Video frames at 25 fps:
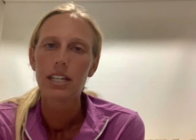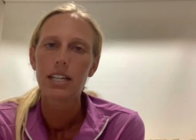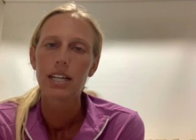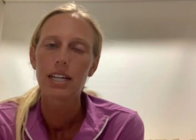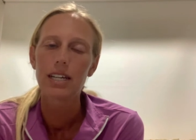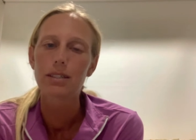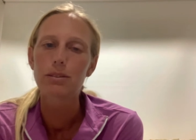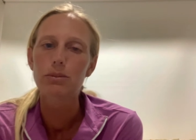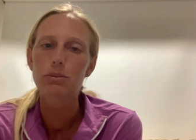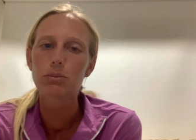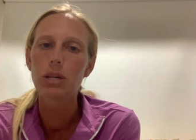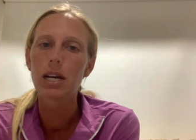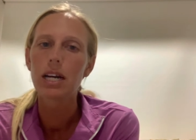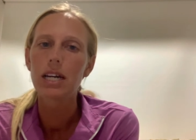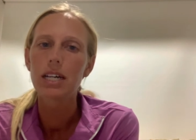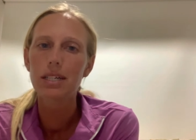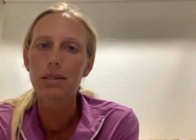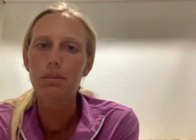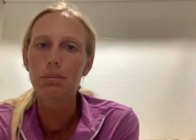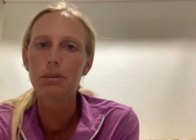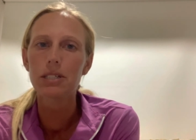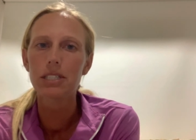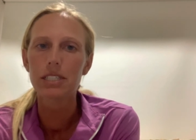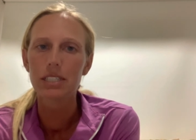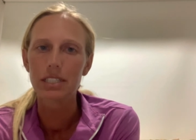and
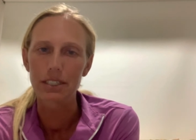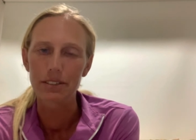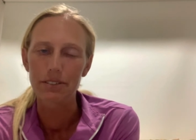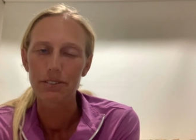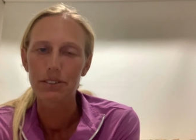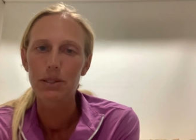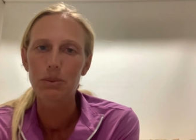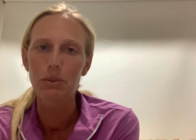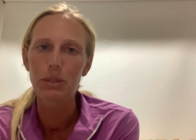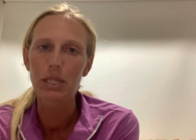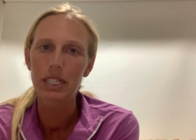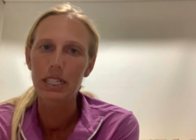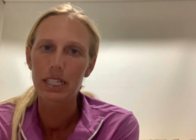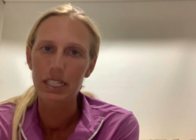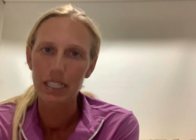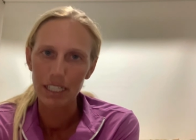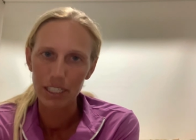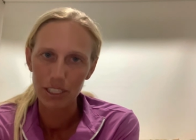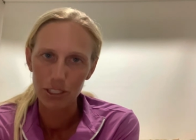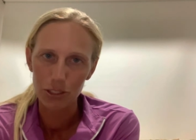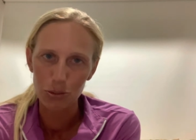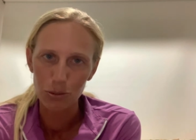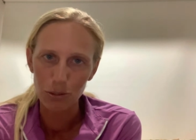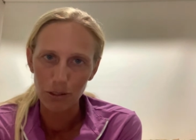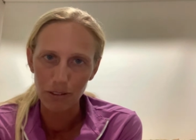rideable enough that we can
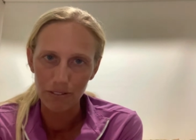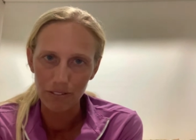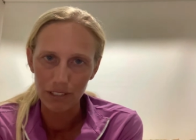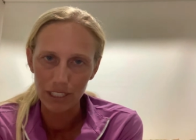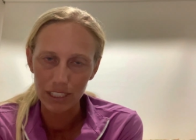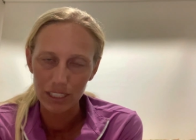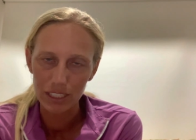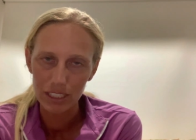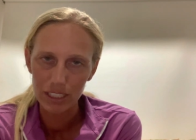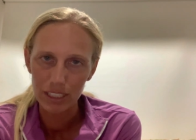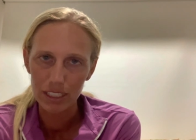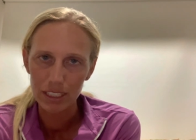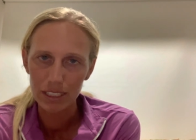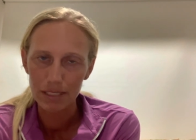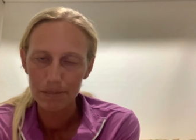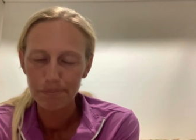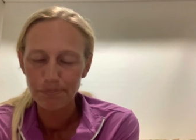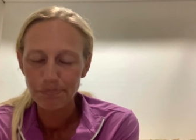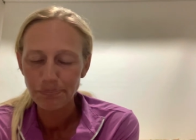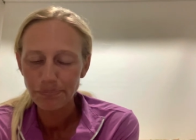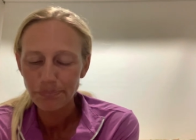get to our fences.